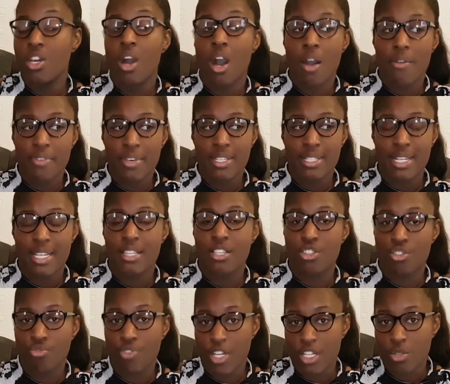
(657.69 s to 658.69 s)
obviously there's
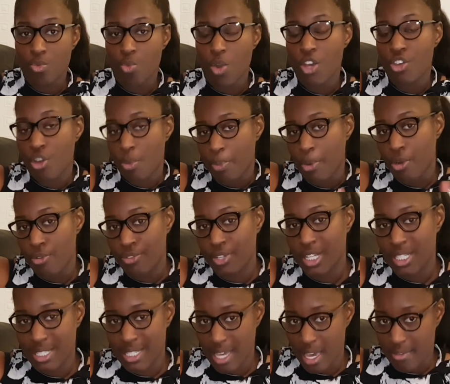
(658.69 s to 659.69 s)
a reason why you're both
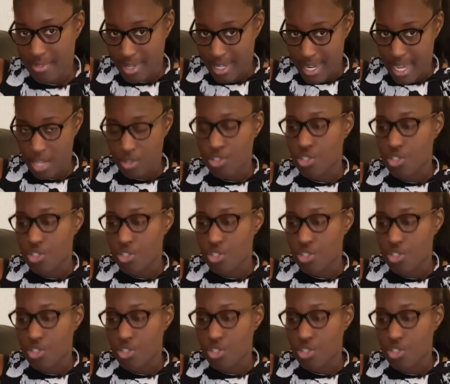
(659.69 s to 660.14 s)
not together now,